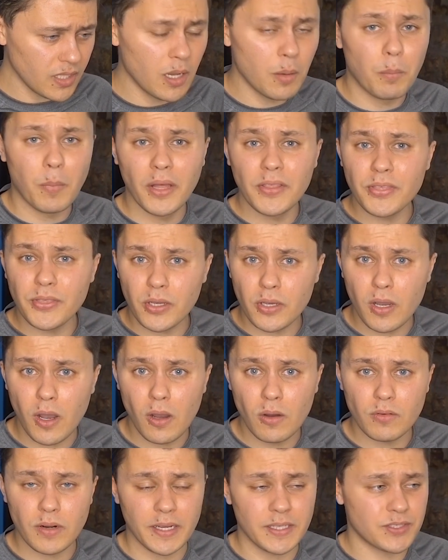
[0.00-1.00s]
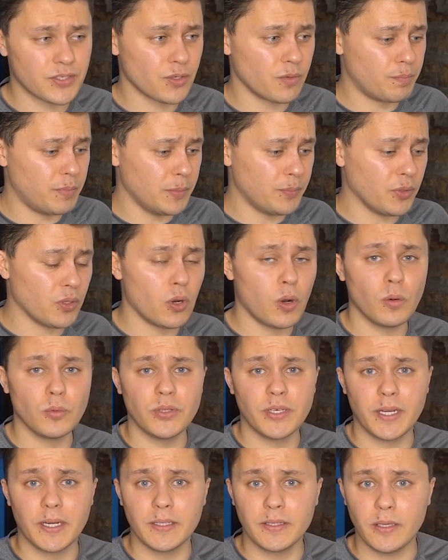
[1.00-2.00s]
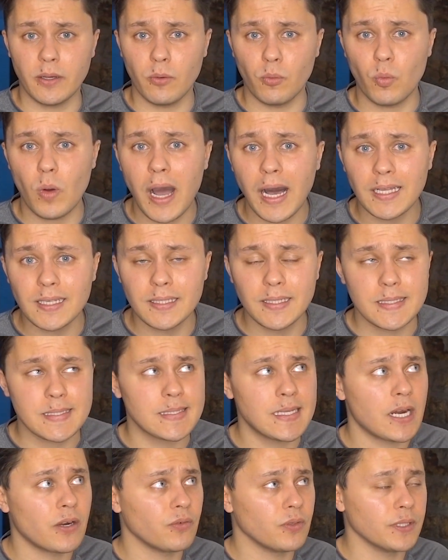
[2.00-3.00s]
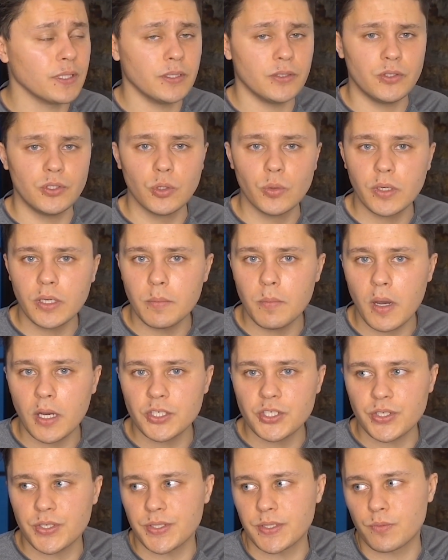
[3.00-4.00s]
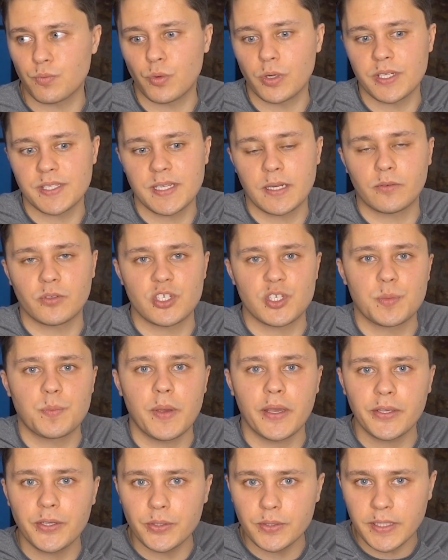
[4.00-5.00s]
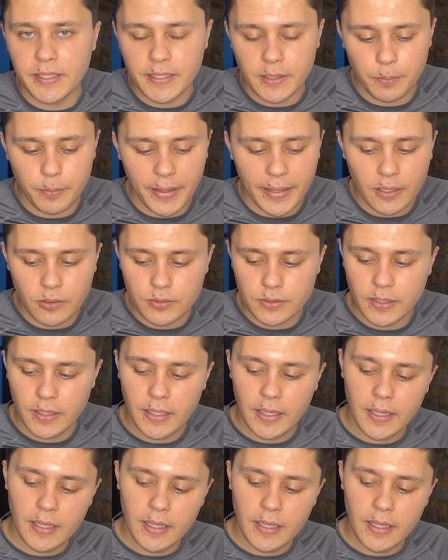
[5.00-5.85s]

a month ago, right? So people holding it in their wallets, not really doing much because what is it to speculate about?